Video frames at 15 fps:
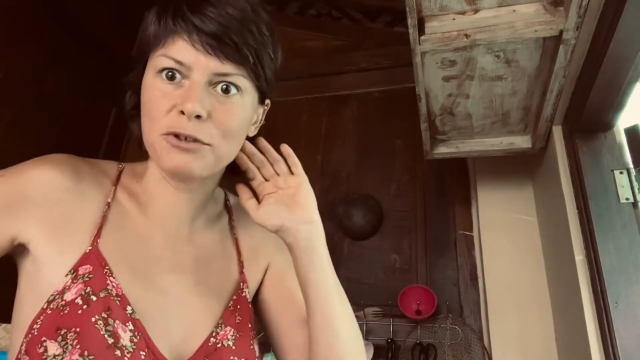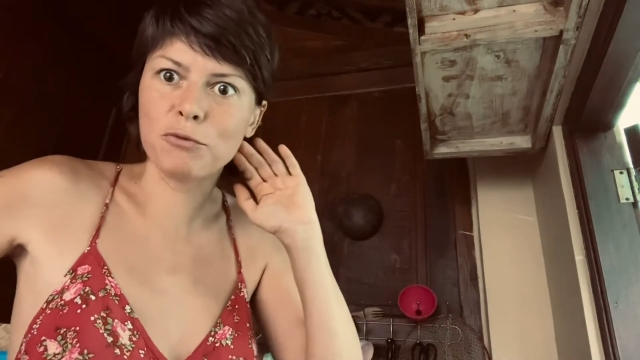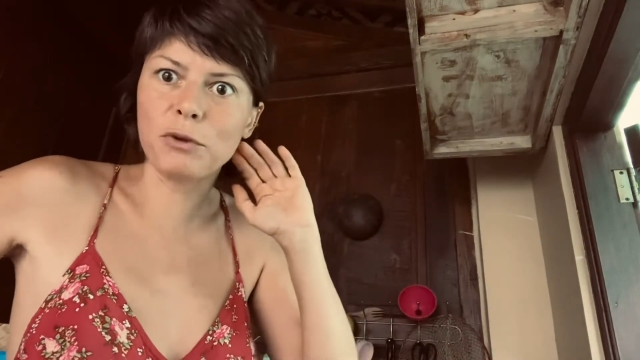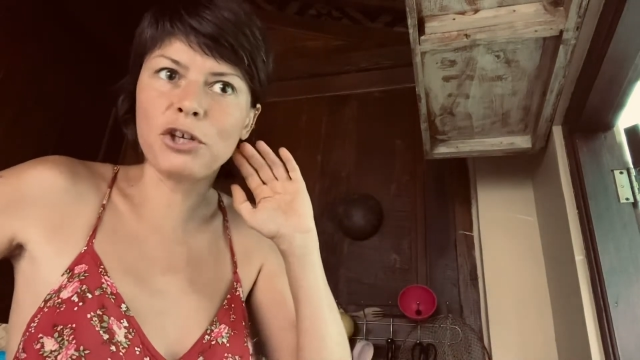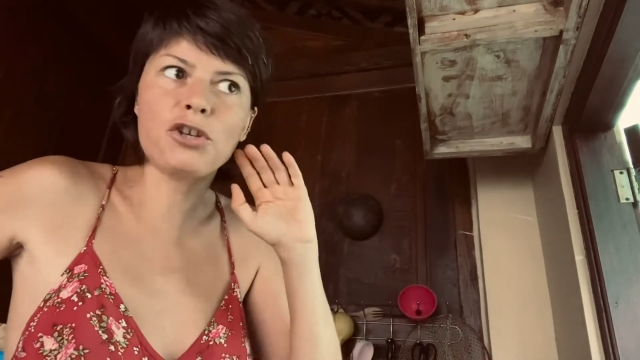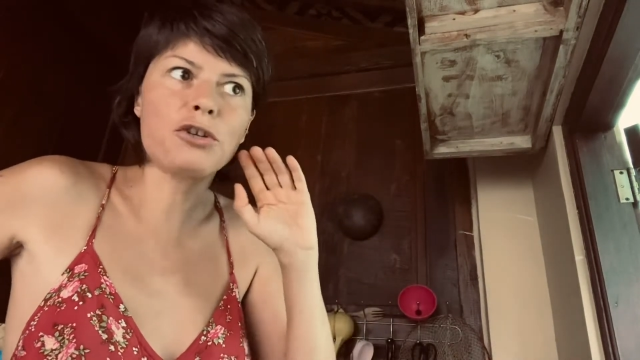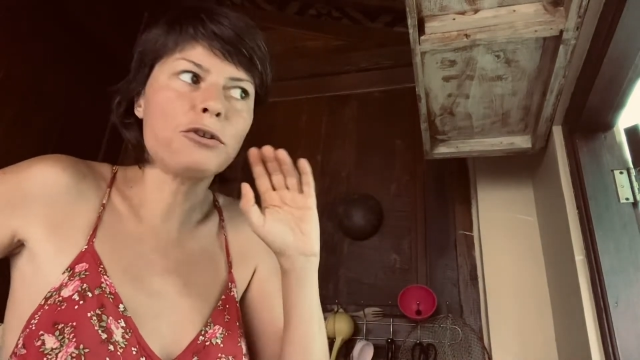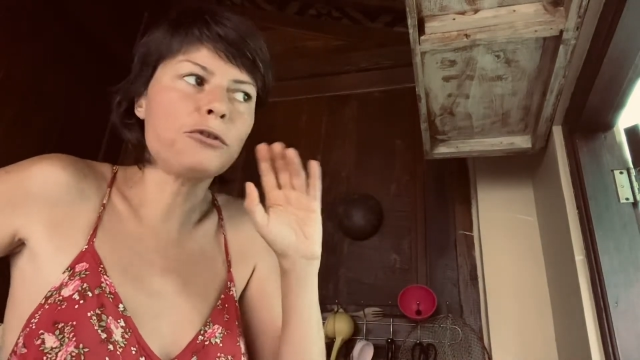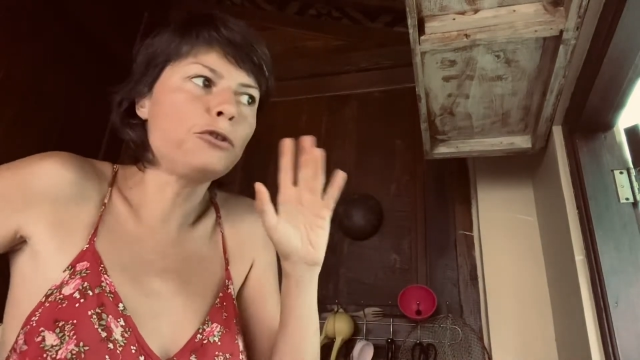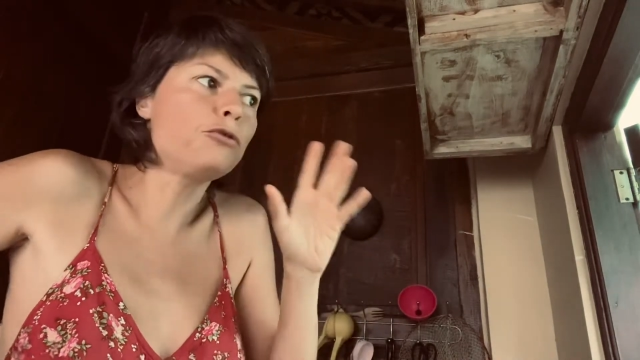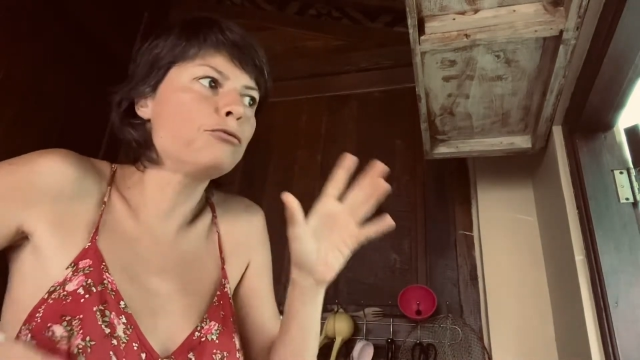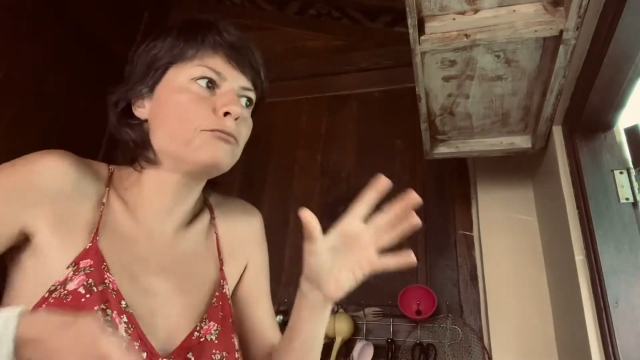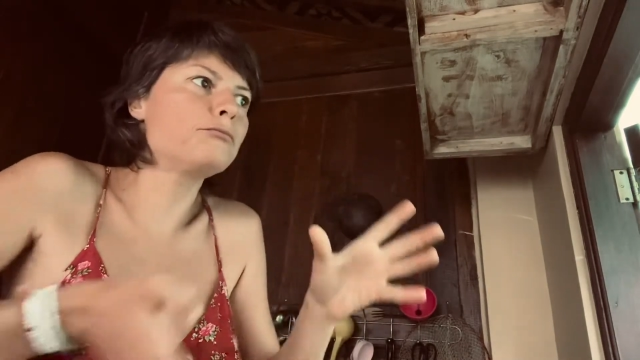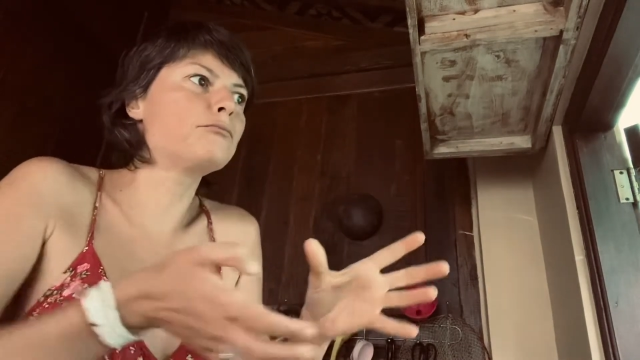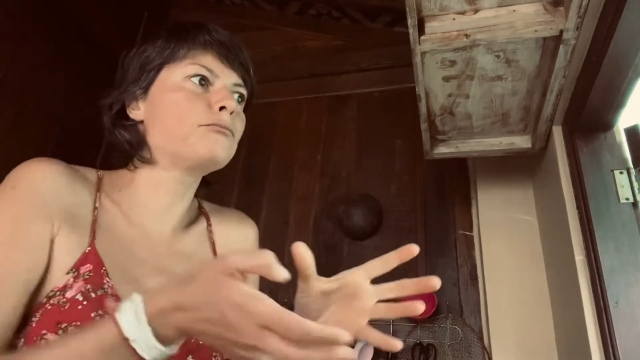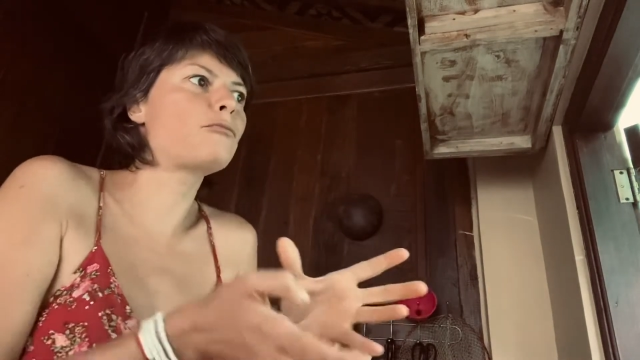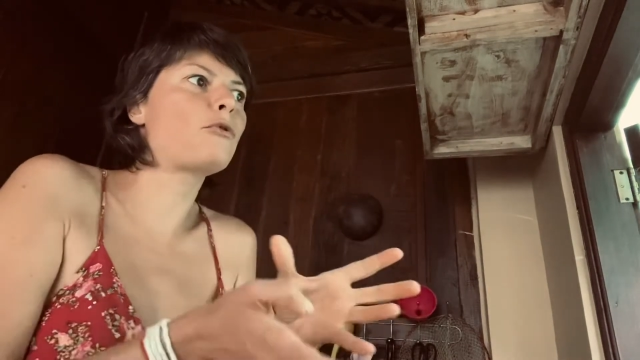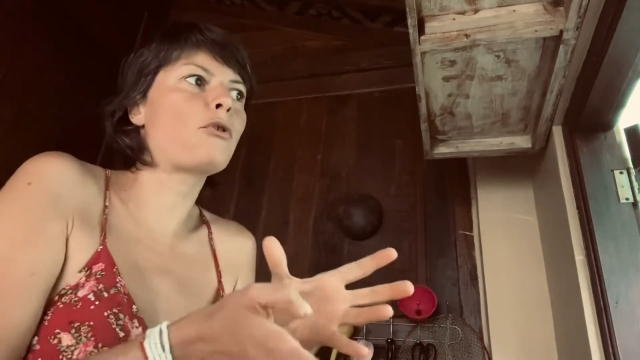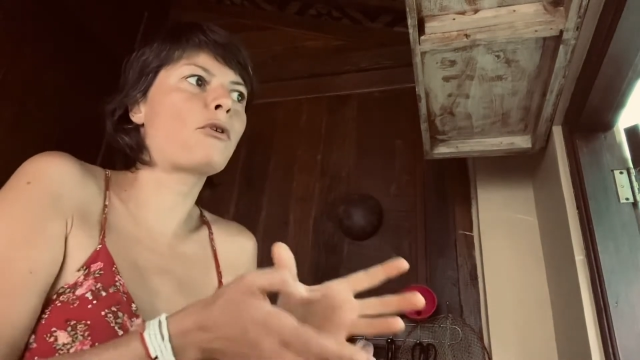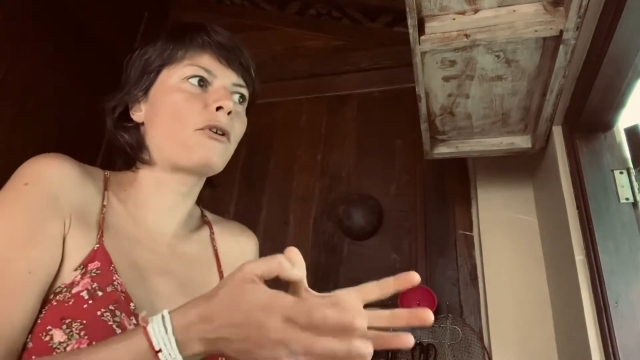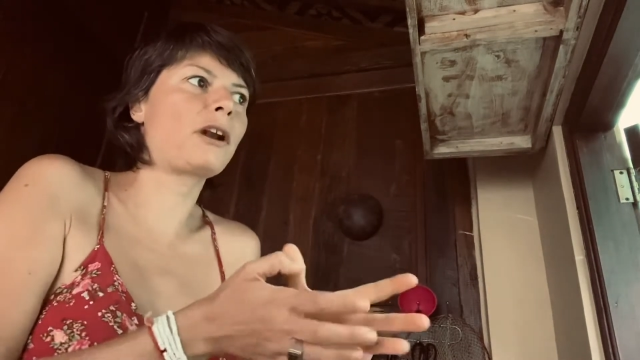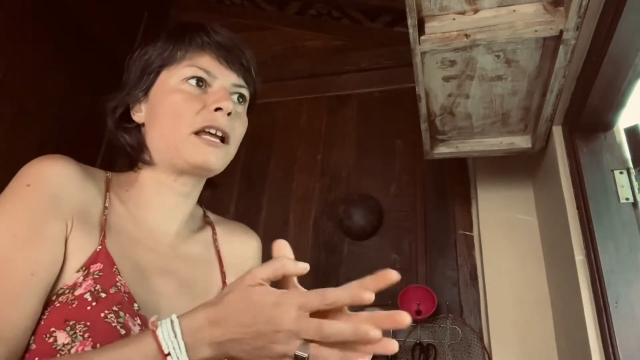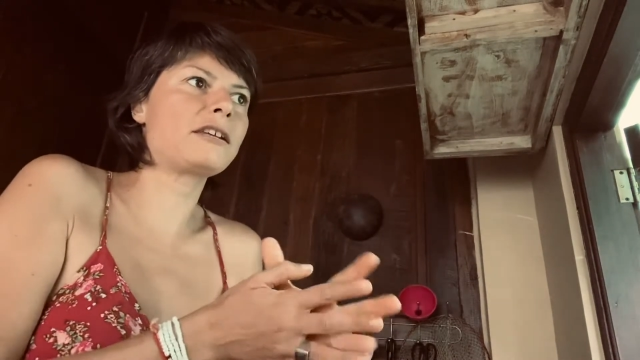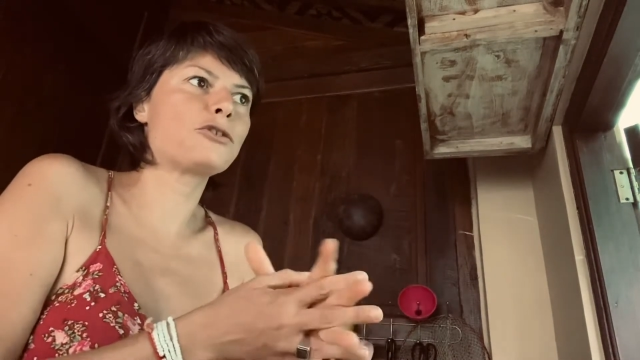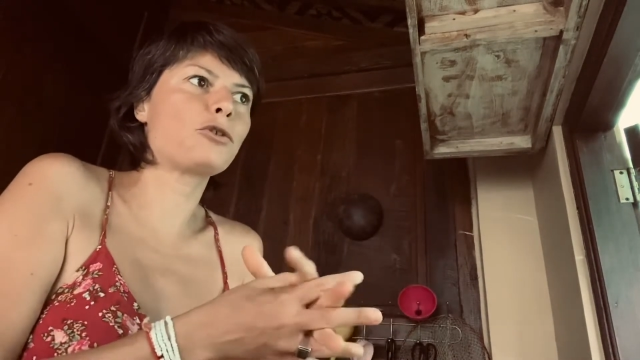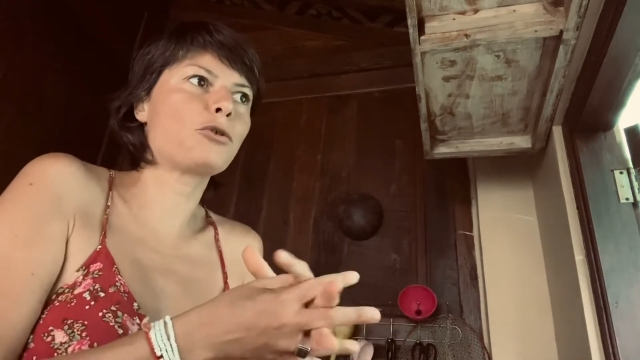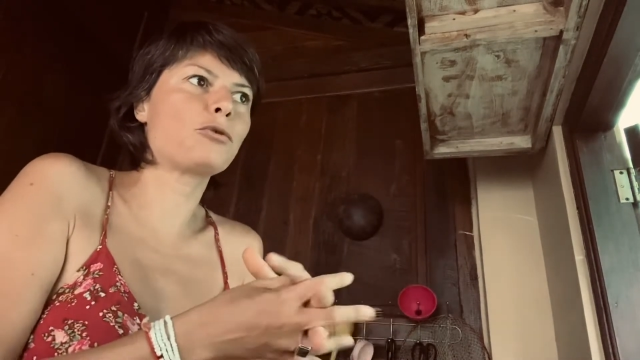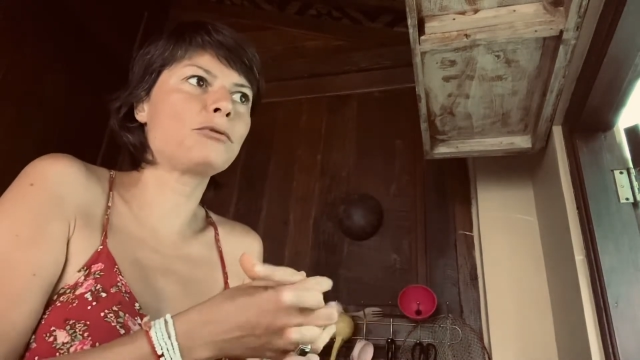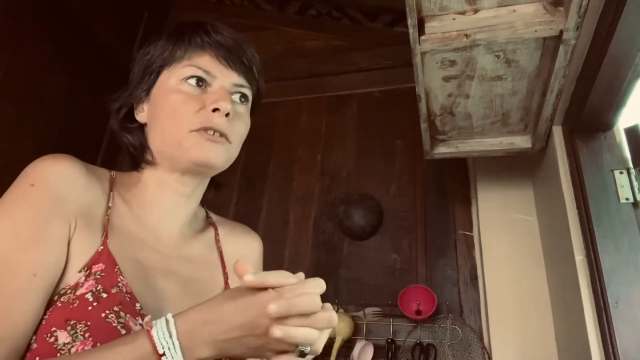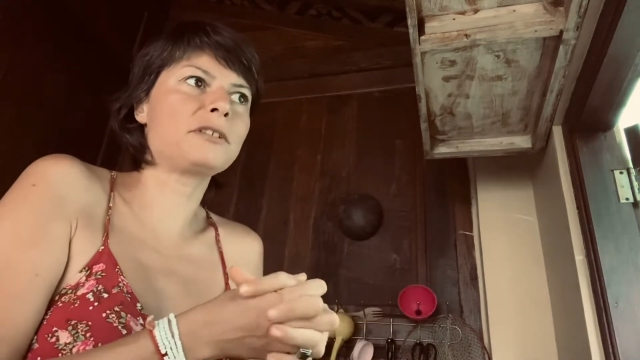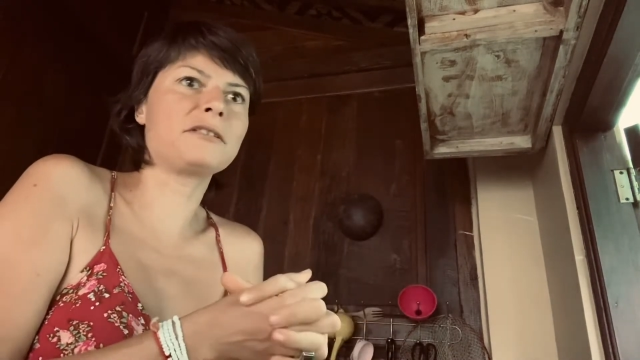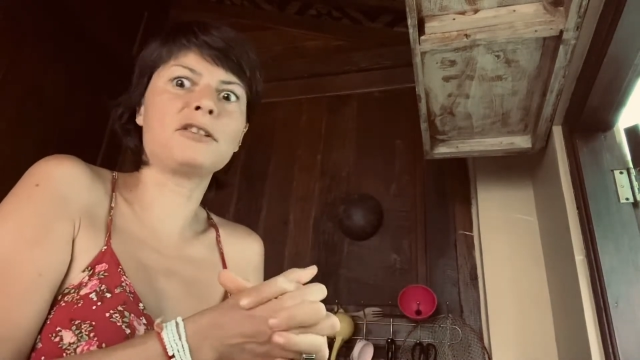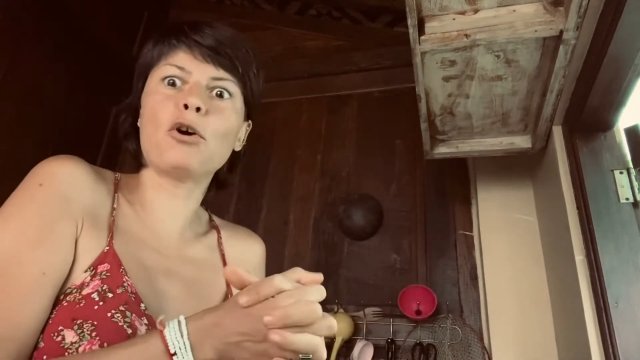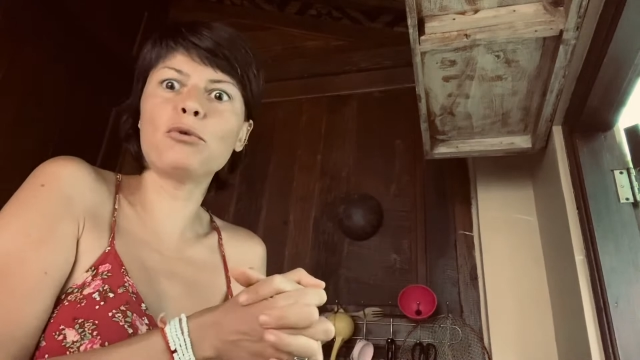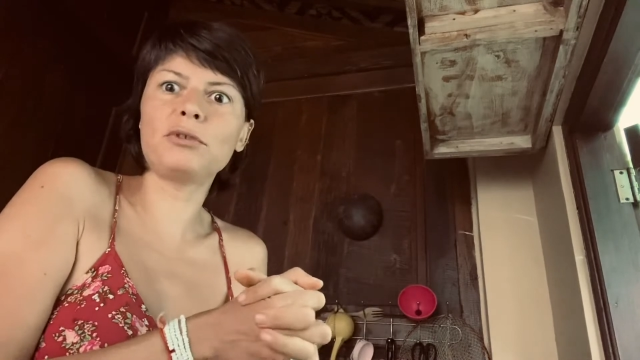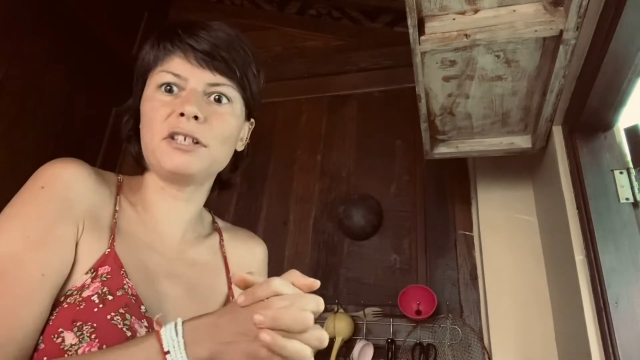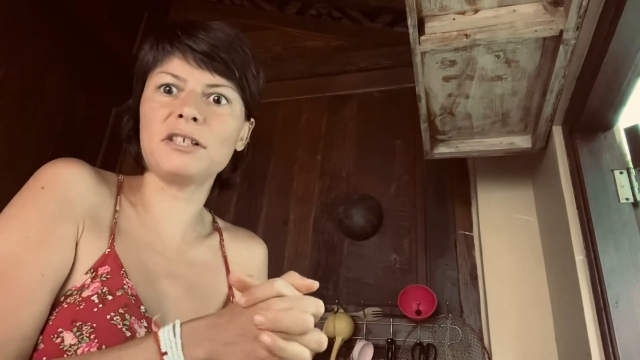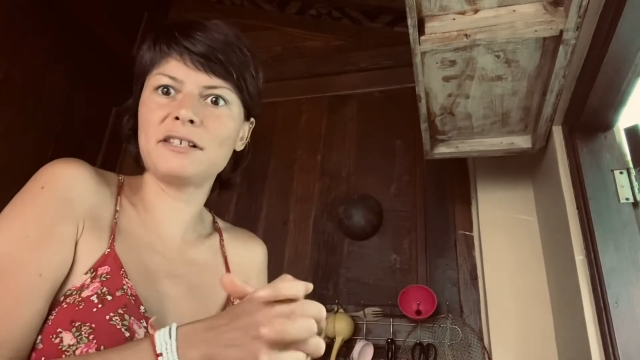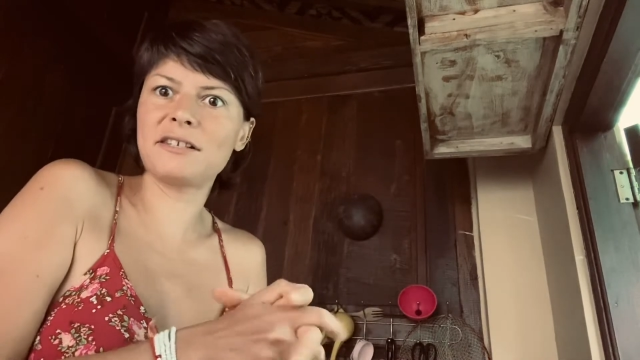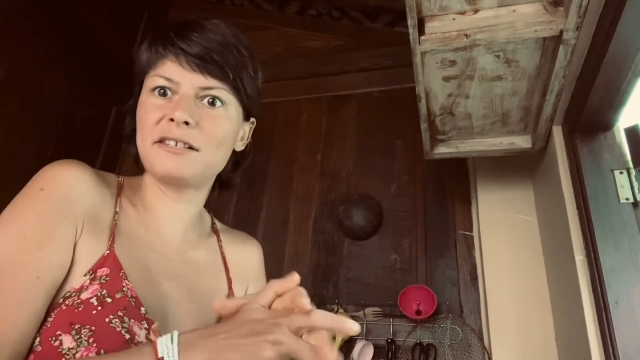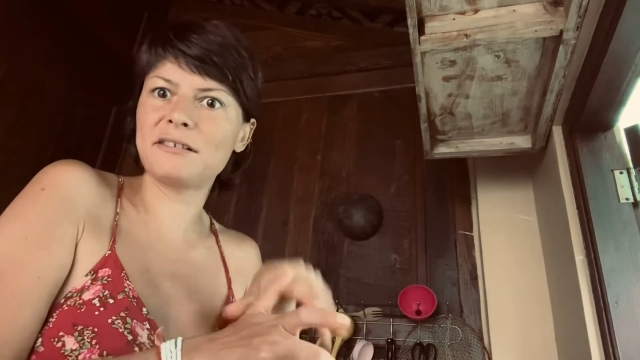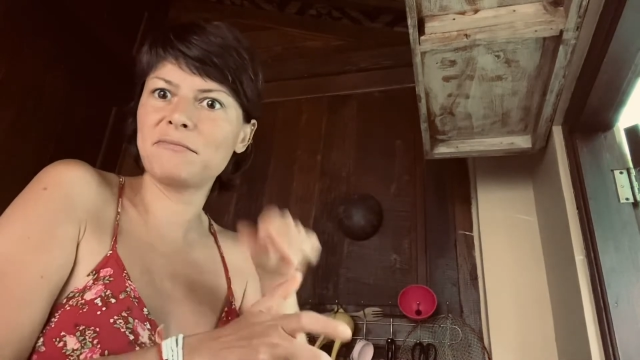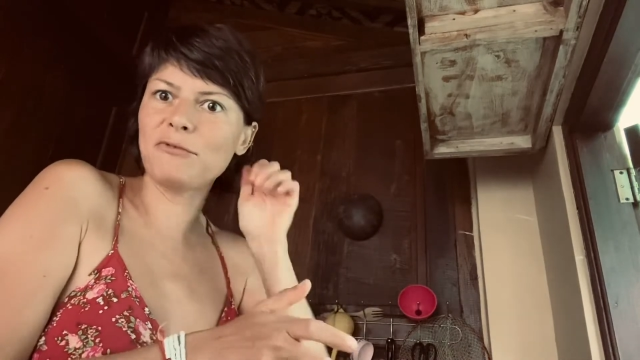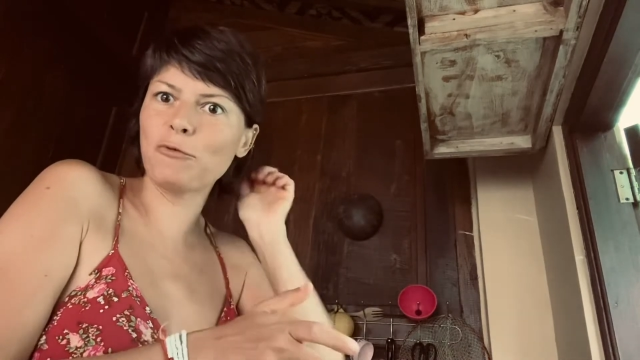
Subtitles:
which you more or less don't notice